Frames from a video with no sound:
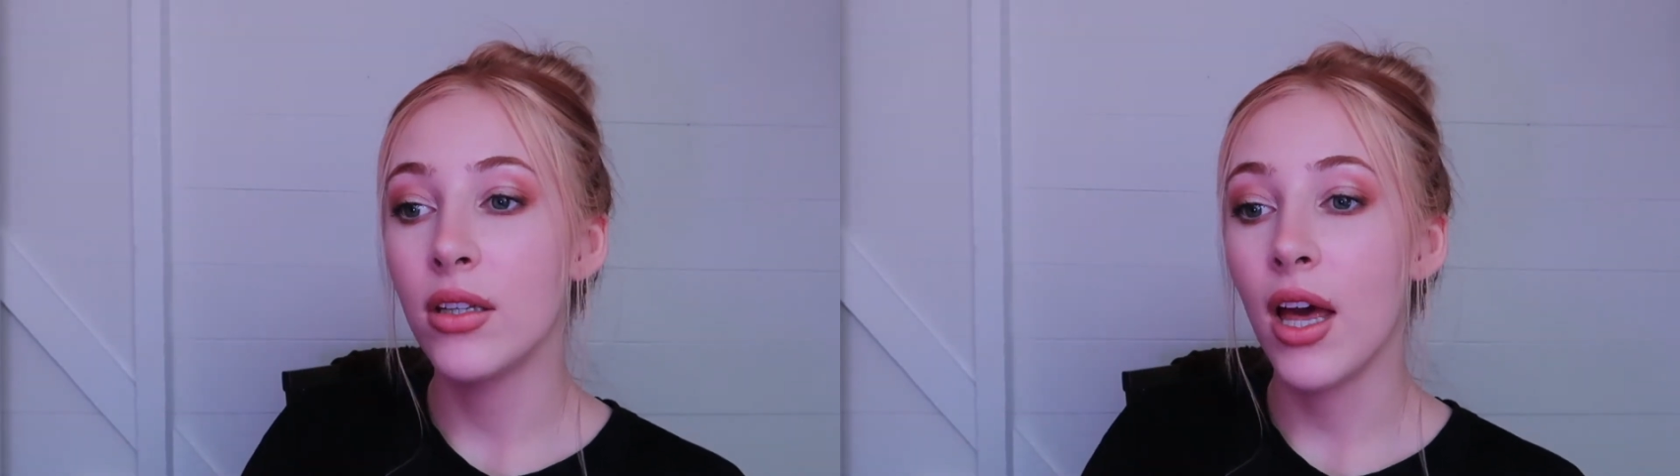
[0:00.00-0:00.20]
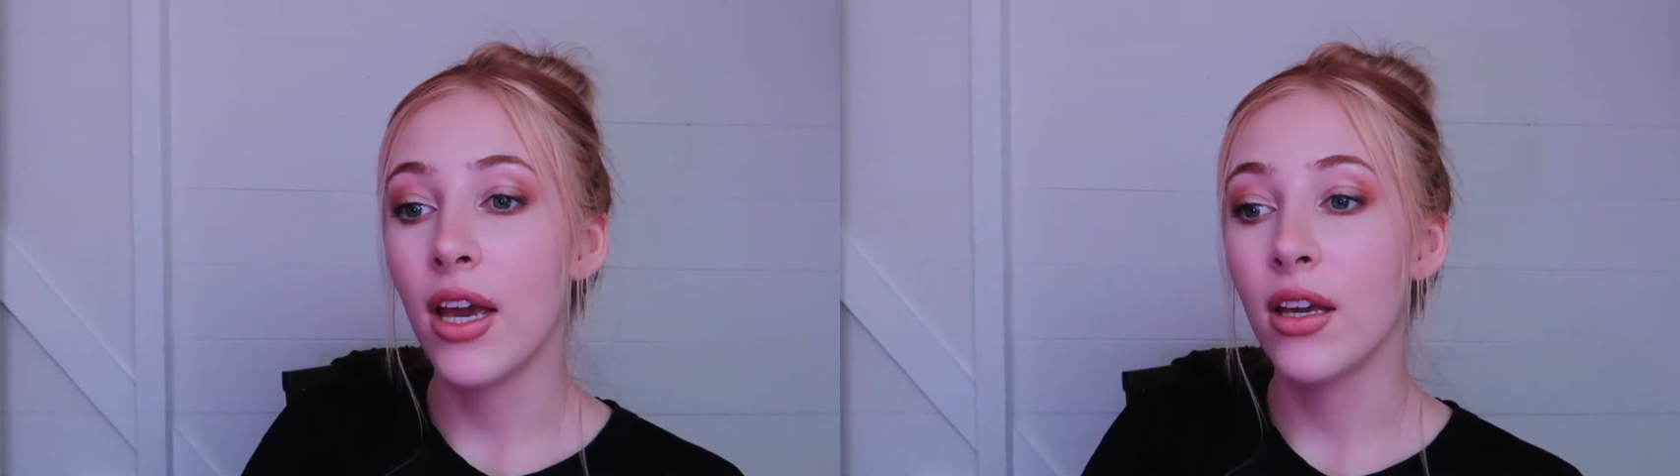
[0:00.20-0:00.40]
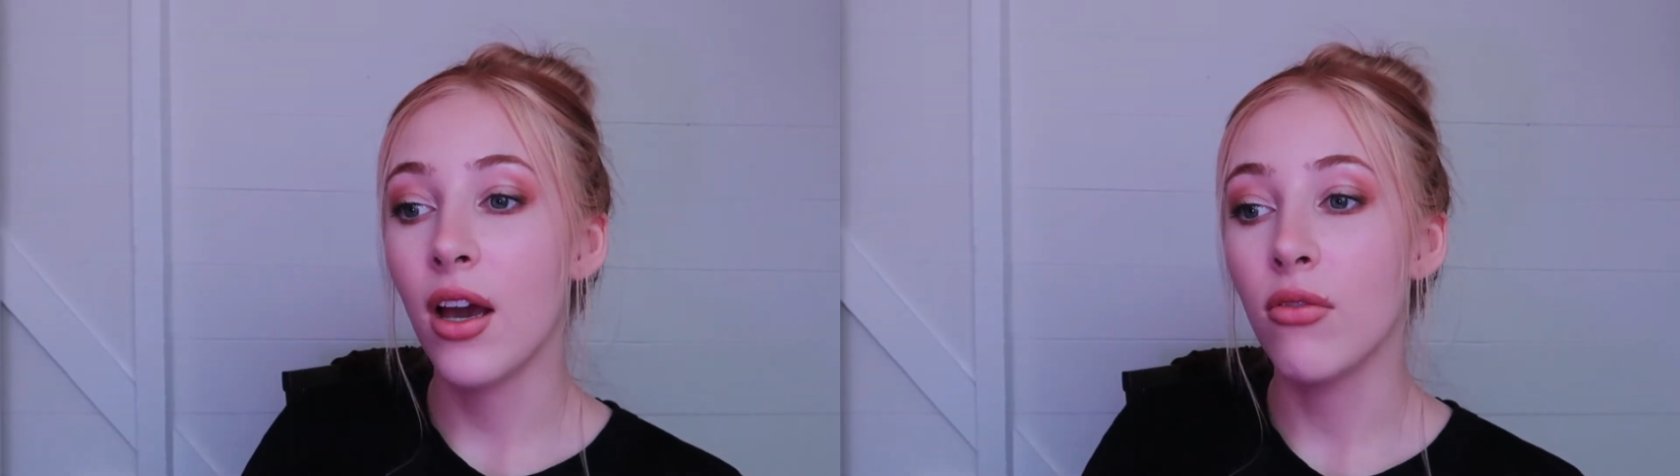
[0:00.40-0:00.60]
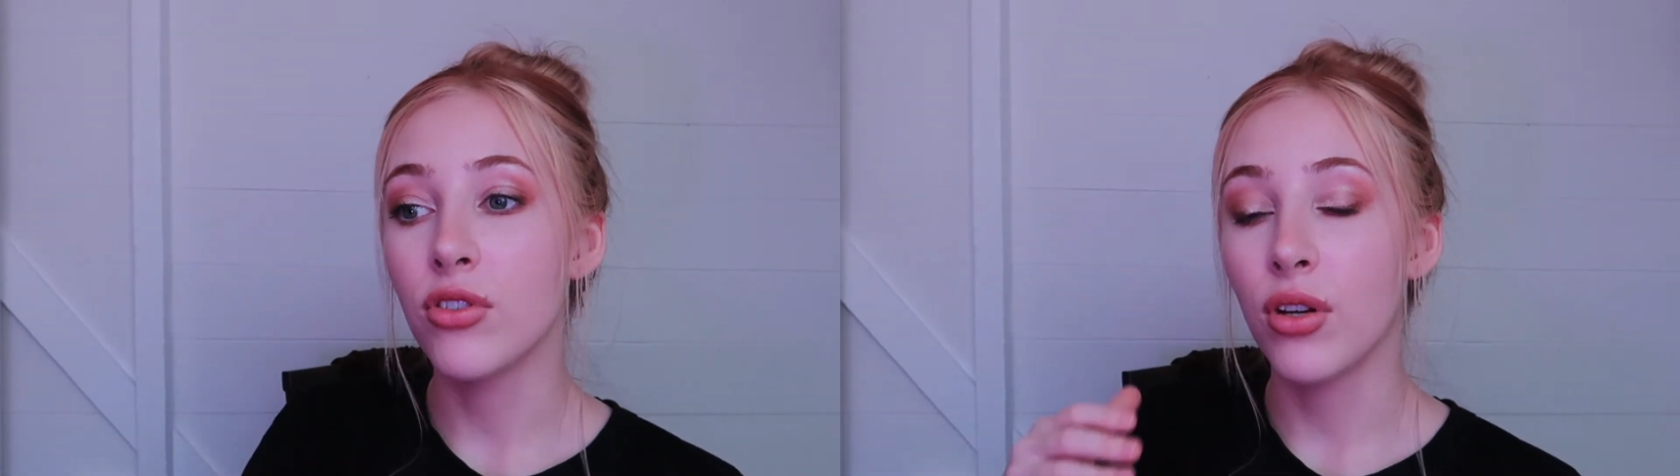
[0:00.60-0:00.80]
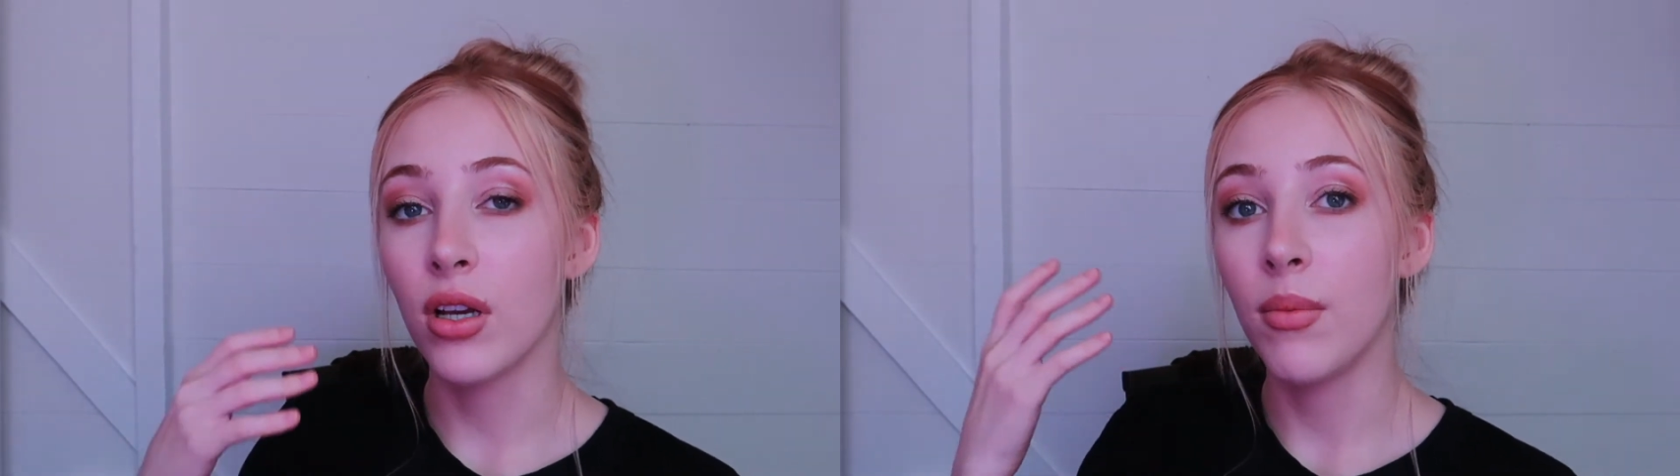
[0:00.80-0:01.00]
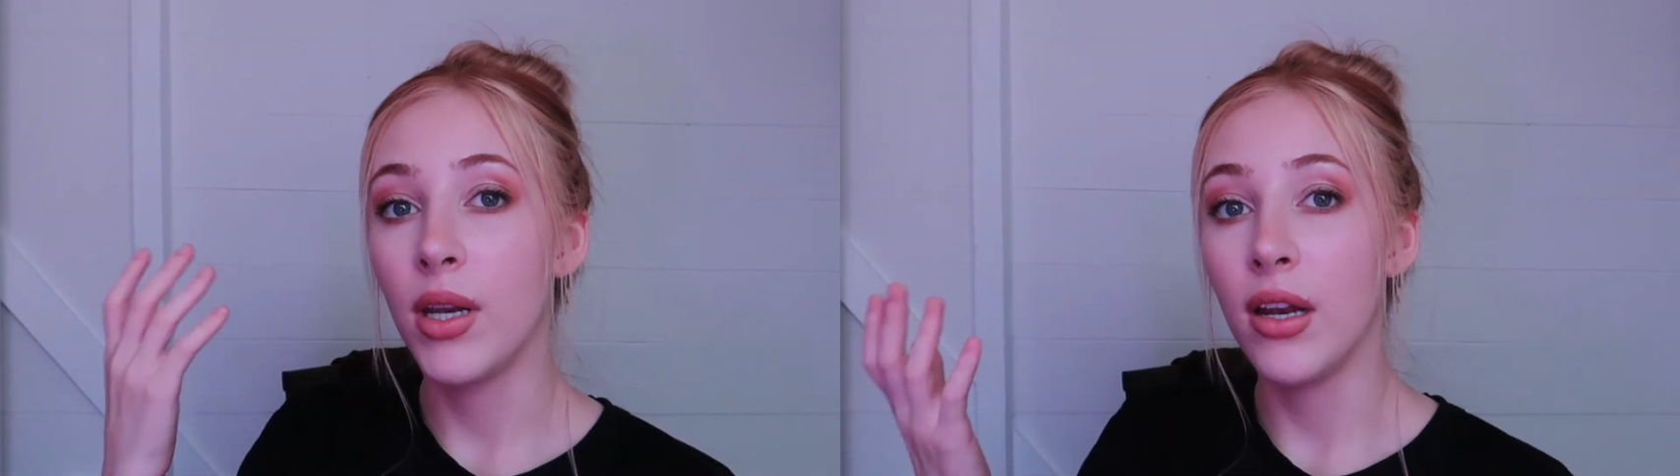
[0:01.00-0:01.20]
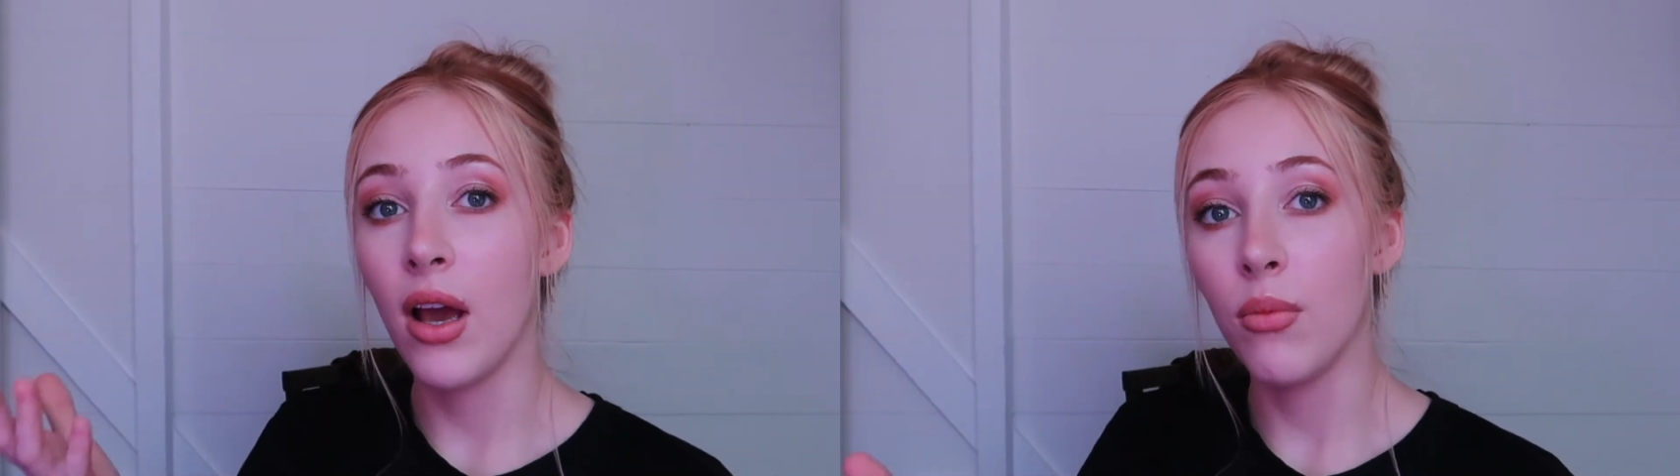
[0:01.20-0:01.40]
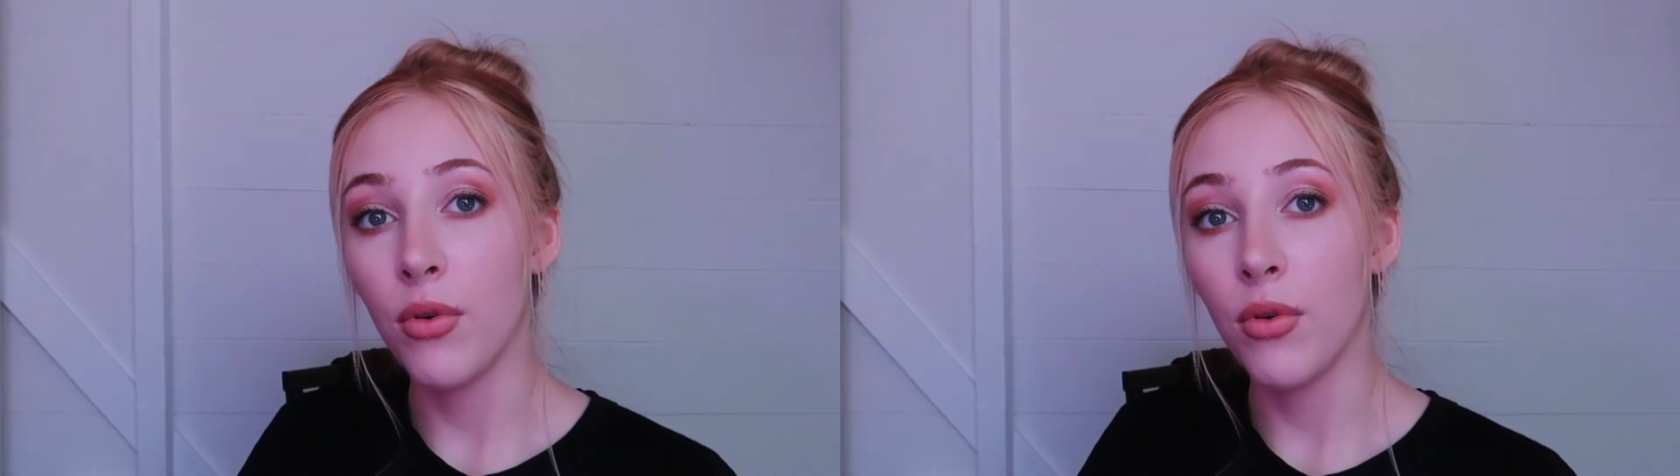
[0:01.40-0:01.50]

like I was going to come in an hour